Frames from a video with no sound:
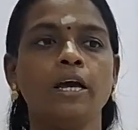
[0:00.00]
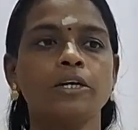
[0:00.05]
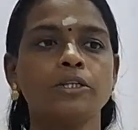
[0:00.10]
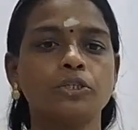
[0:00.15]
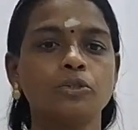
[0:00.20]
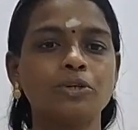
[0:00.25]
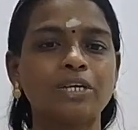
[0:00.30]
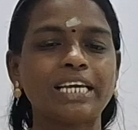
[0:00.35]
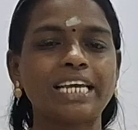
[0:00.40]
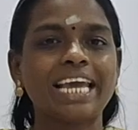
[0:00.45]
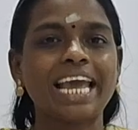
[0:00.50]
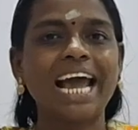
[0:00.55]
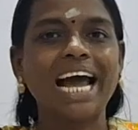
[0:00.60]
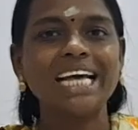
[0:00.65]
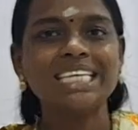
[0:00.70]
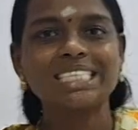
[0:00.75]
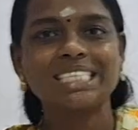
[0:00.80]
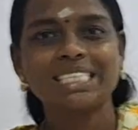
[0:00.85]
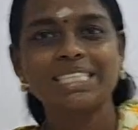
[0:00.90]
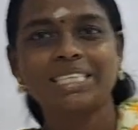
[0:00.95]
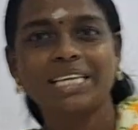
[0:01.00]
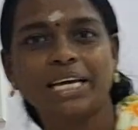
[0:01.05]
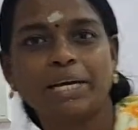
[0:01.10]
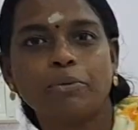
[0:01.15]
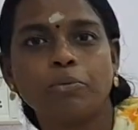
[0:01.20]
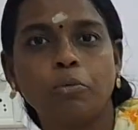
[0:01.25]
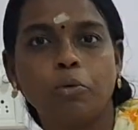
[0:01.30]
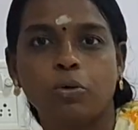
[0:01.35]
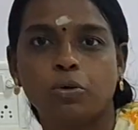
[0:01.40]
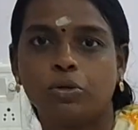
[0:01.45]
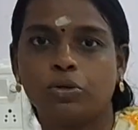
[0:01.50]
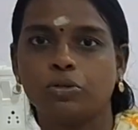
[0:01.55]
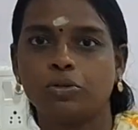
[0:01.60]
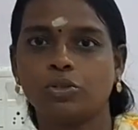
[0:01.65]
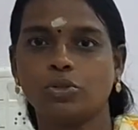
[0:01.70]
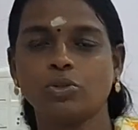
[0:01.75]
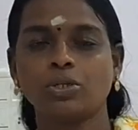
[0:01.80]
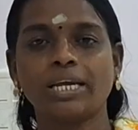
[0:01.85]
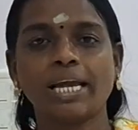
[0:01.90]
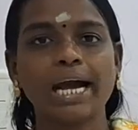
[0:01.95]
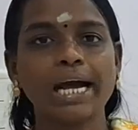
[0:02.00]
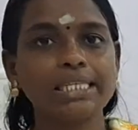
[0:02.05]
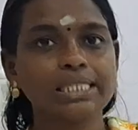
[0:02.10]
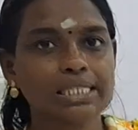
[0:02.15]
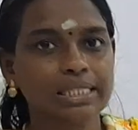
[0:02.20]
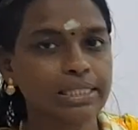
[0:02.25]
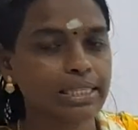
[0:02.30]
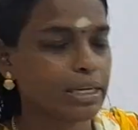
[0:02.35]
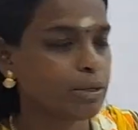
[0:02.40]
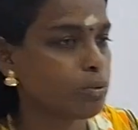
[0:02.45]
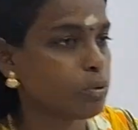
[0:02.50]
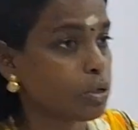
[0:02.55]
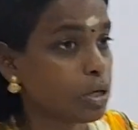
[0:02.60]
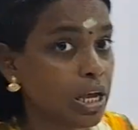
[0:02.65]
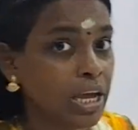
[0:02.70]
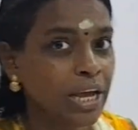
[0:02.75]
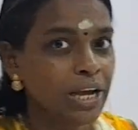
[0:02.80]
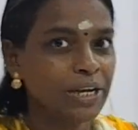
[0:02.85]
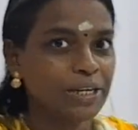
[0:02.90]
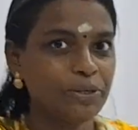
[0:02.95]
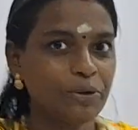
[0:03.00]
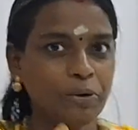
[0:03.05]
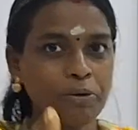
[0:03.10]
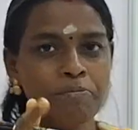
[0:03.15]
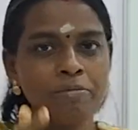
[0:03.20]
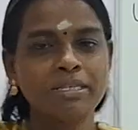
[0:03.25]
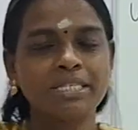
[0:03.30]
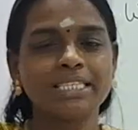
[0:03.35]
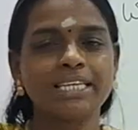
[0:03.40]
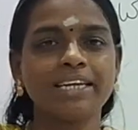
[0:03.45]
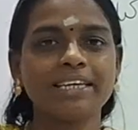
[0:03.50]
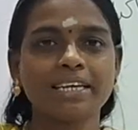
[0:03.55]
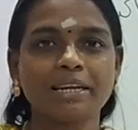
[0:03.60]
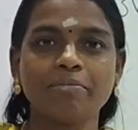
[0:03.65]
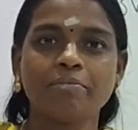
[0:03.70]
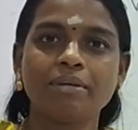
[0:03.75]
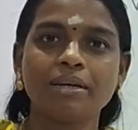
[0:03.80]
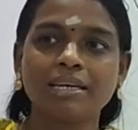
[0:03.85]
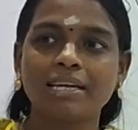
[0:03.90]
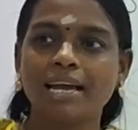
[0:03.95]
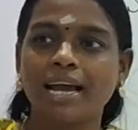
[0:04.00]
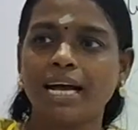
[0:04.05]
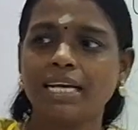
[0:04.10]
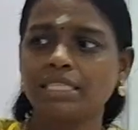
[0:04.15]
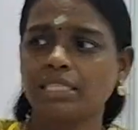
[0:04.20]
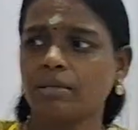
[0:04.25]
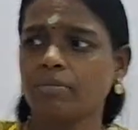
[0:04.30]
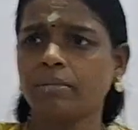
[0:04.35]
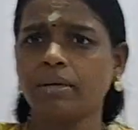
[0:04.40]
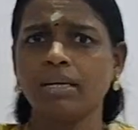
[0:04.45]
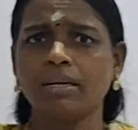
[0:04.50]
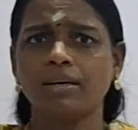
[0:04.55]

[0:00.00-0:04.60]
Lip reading: to cast their vote. Don't mistakenly cast mean